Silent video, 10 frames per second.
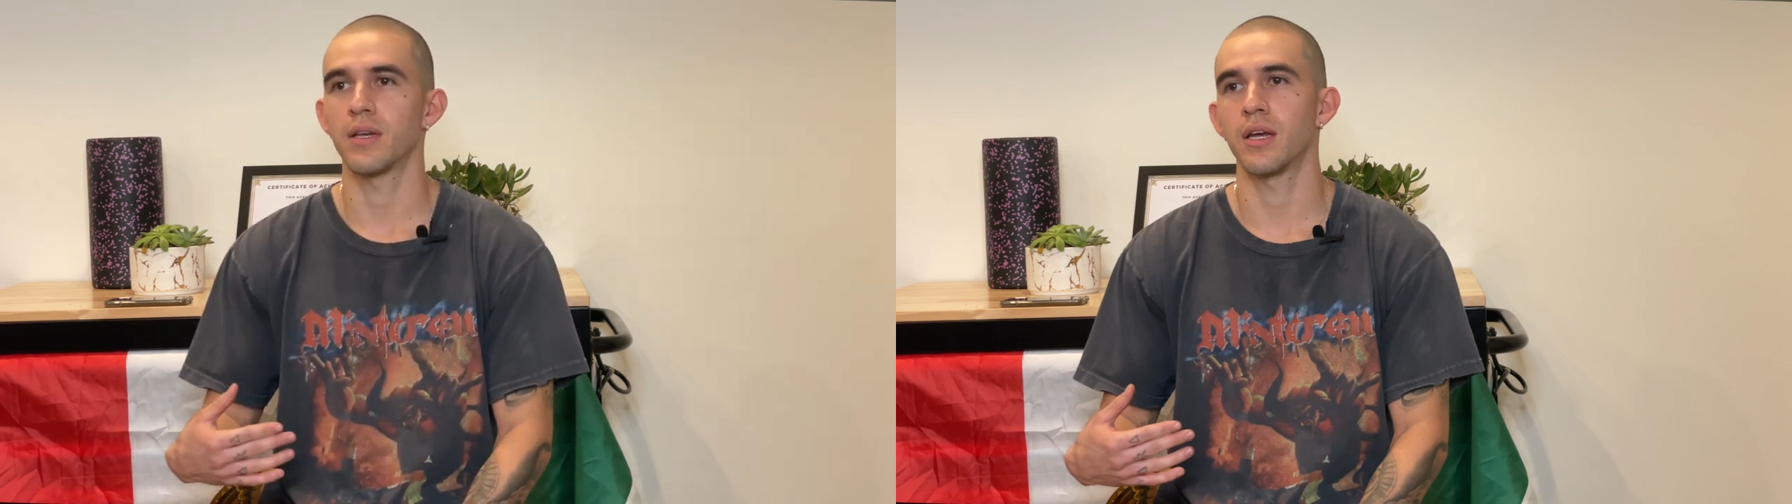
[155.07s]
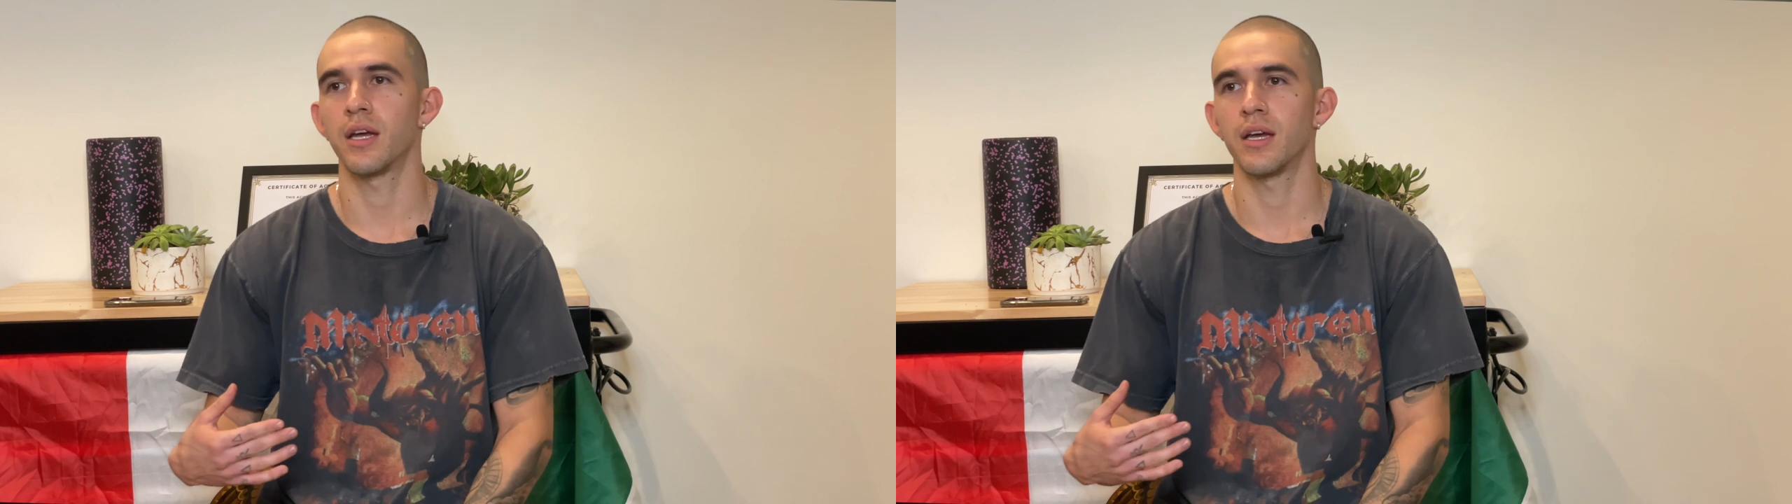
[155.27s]

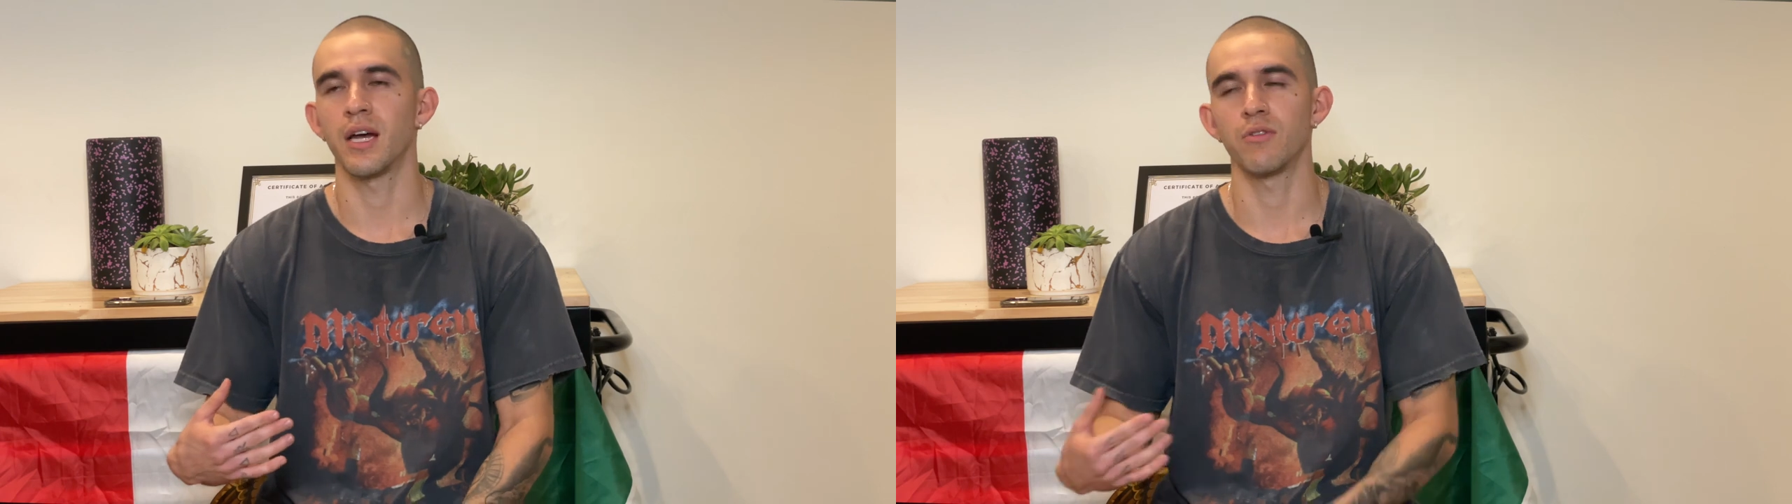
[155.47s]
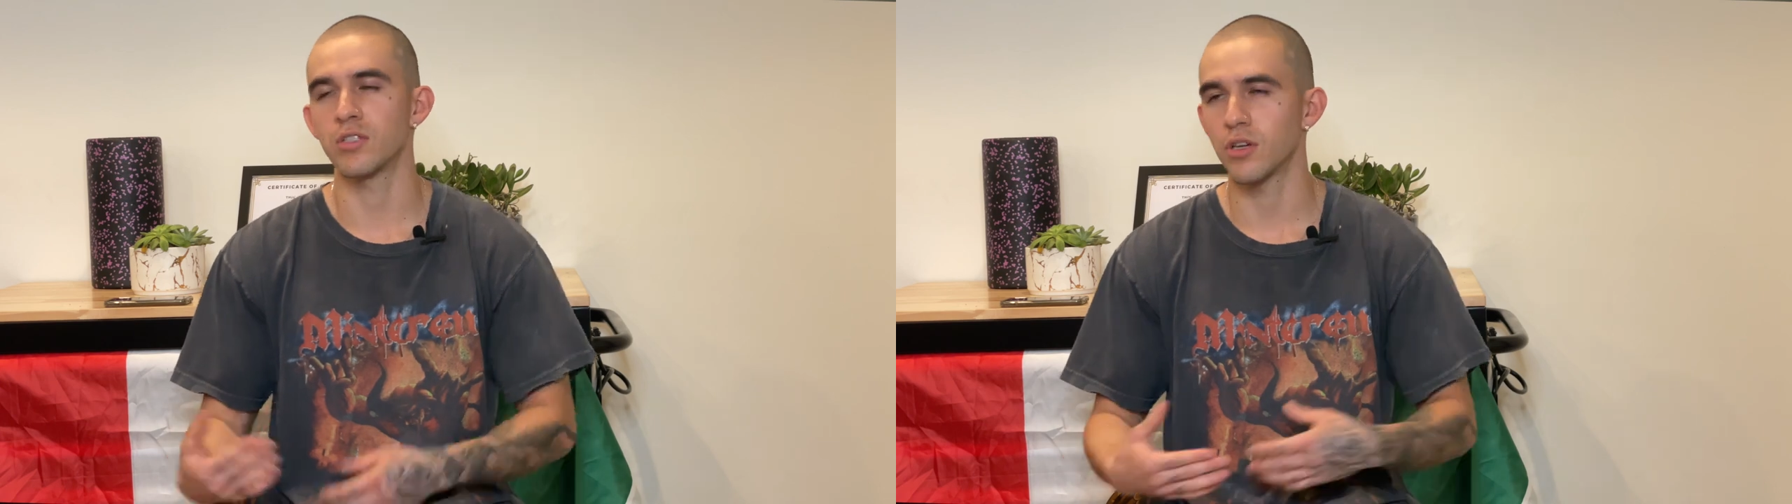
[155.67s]
And
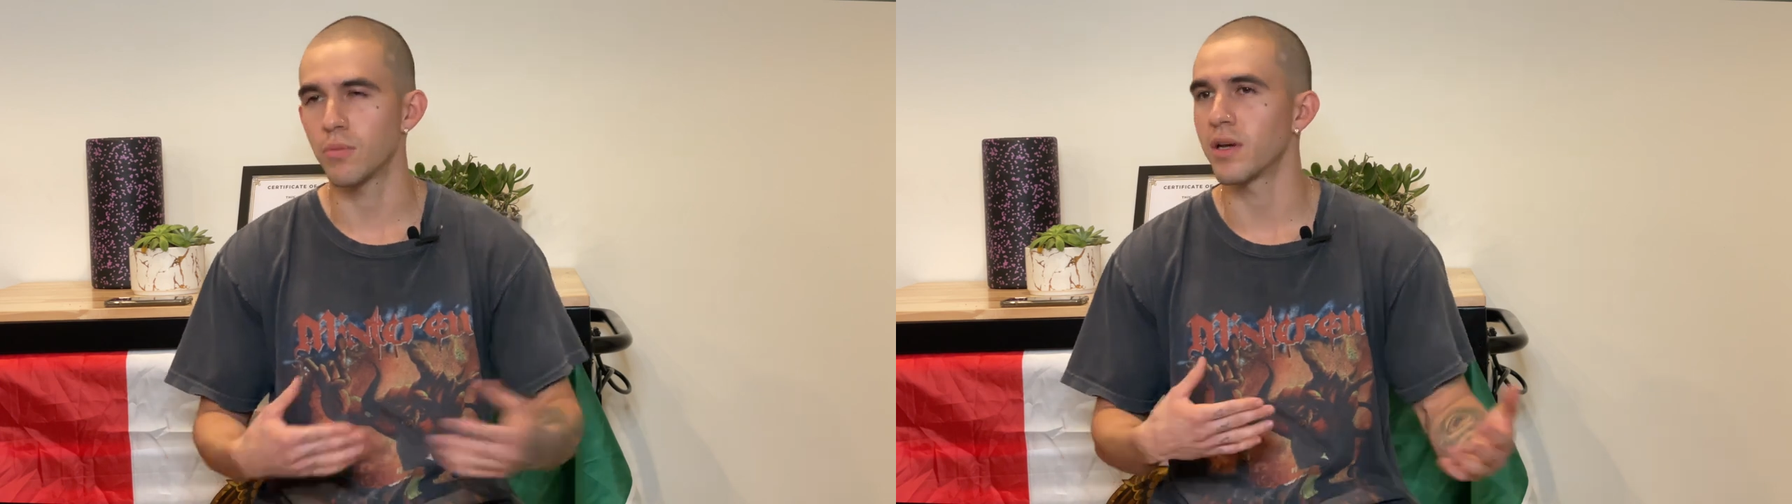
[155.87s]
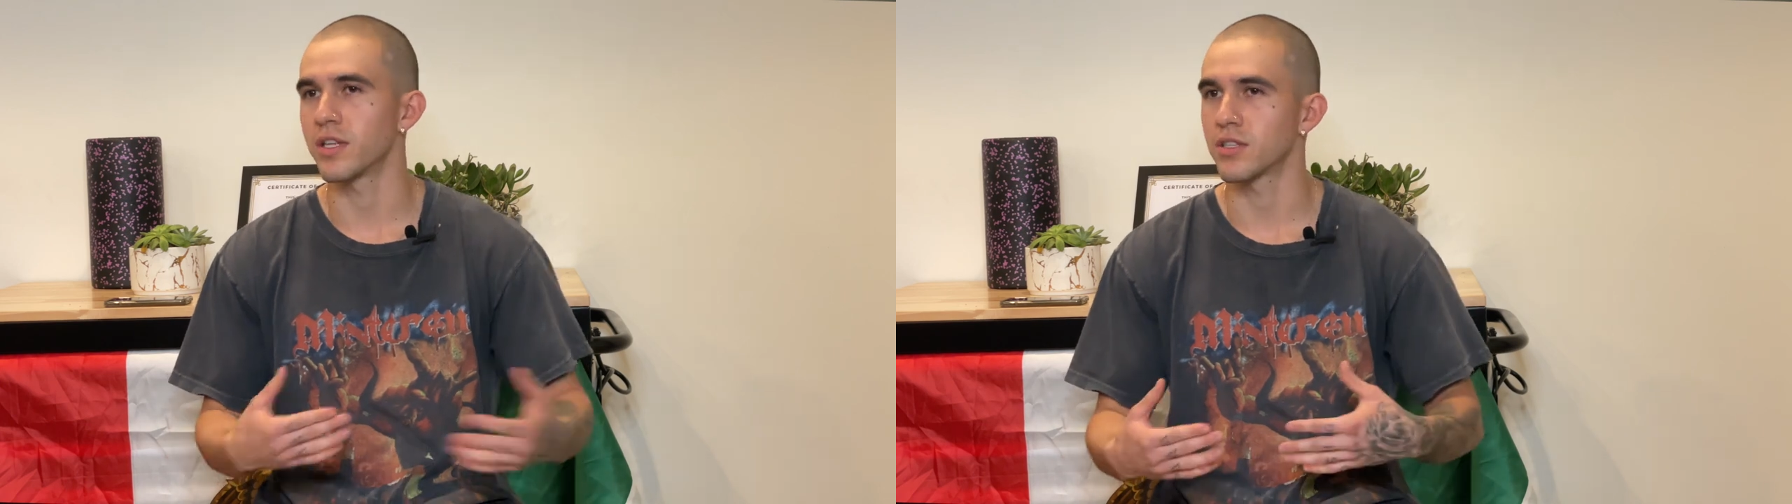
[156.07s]
I was still
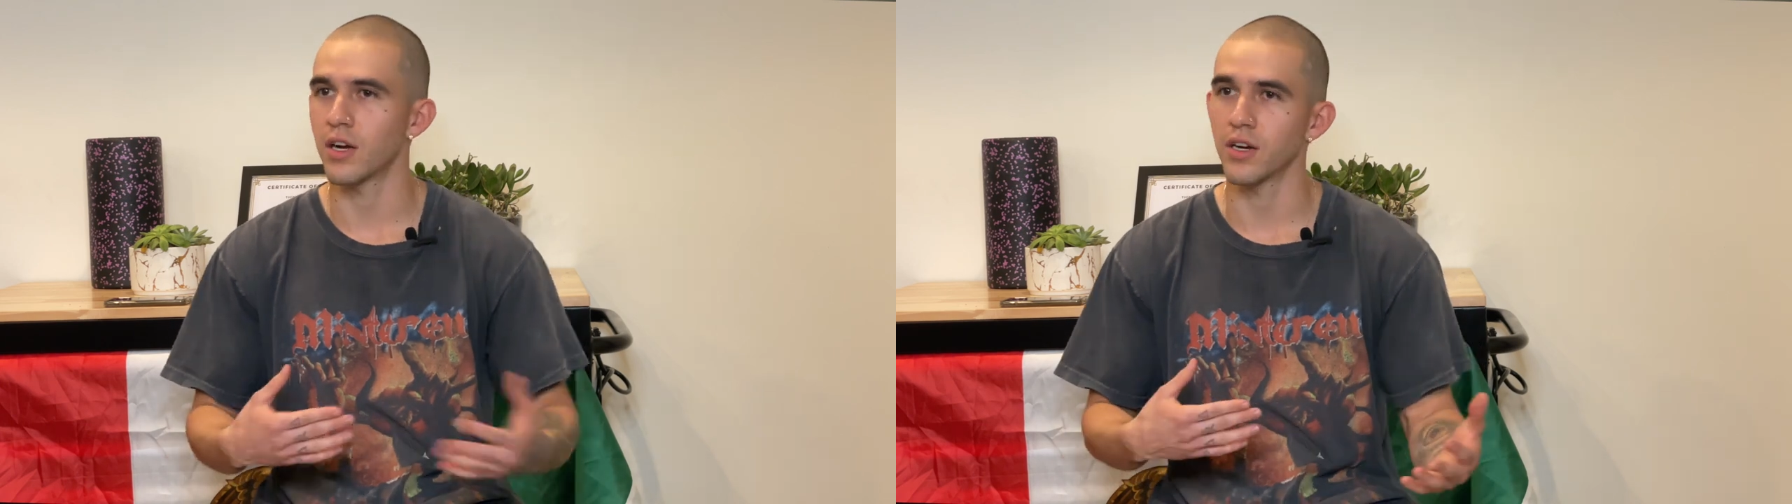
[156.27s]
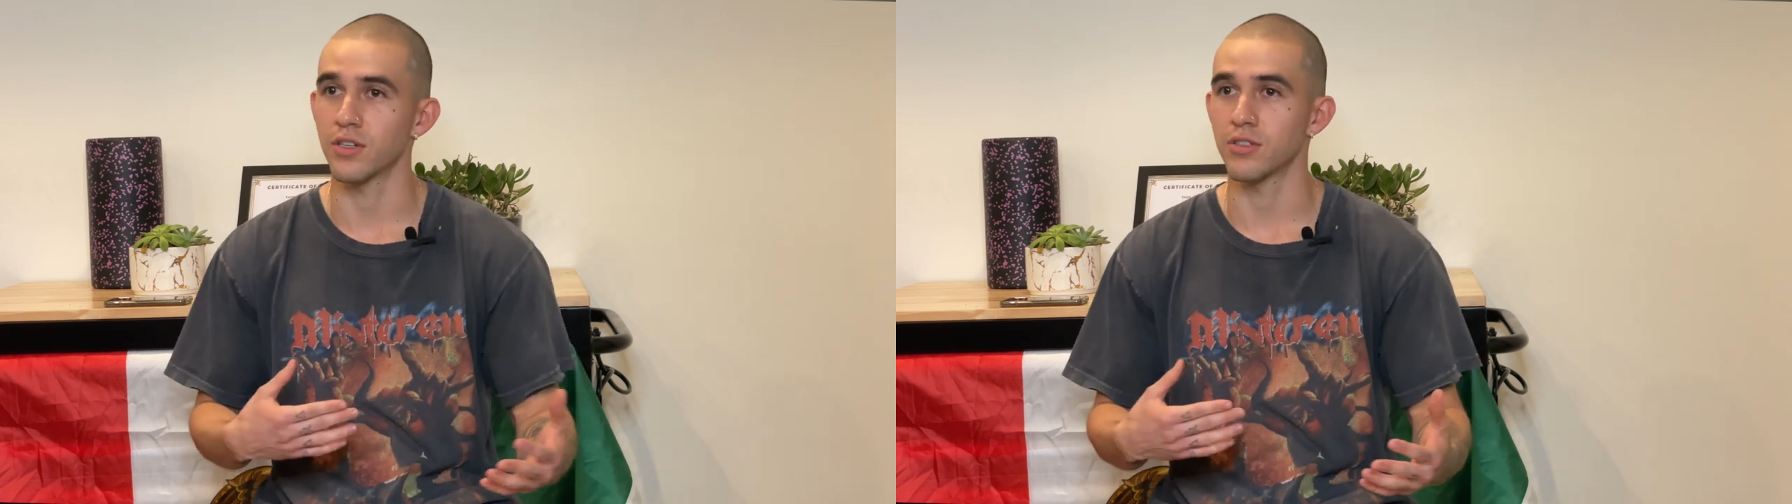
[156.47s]
playing
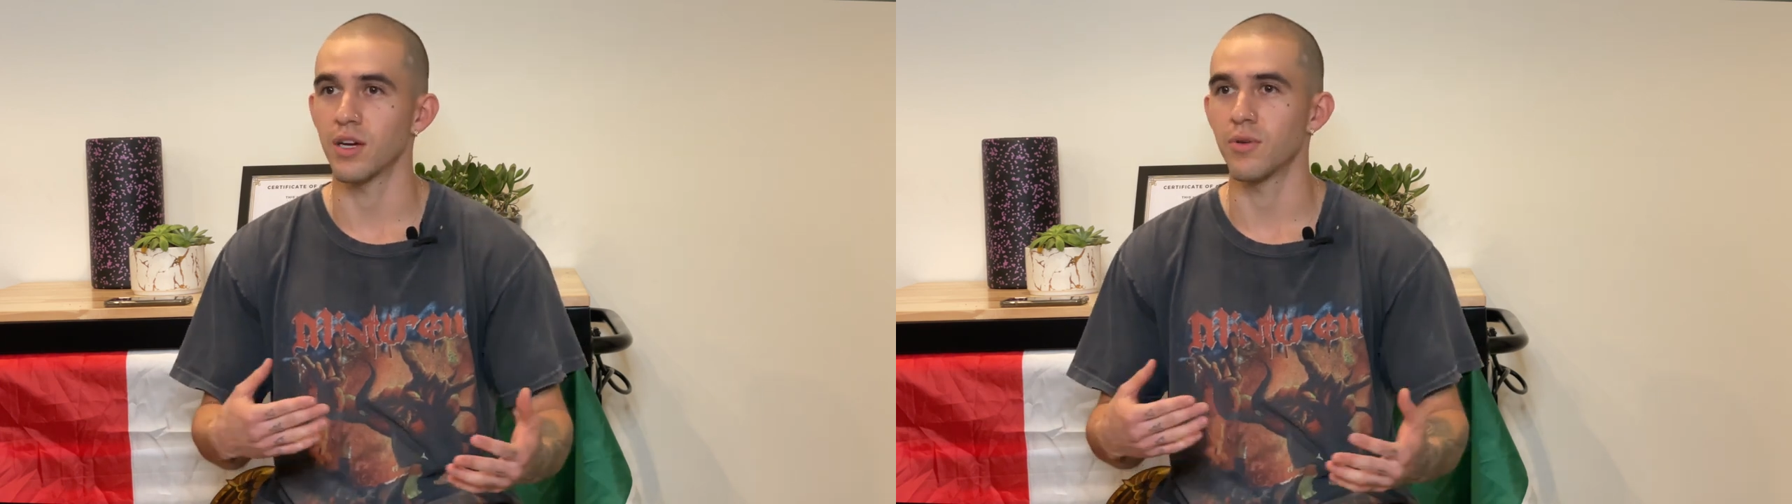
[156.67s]
soccer, so I